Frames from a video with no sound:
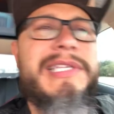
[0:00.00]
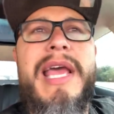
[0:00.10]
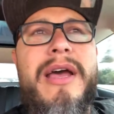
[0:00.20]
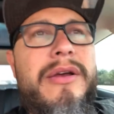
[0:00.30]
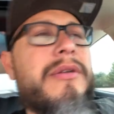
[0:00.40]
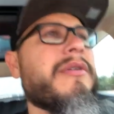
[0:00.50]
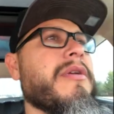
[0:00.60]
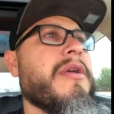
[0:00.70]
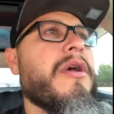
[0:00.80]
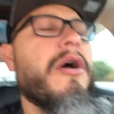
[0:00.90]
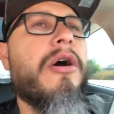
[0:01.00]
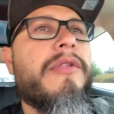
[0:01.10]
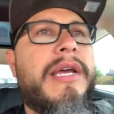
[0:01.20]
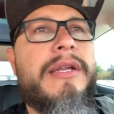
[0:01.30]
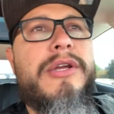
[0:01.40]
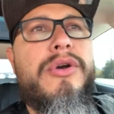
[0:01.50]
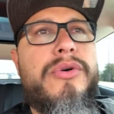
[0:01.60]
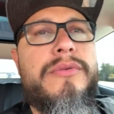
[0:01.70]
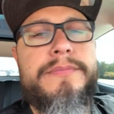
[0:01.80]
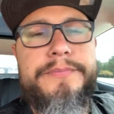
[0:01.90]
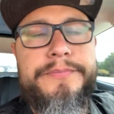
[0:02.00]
sound, all that, code,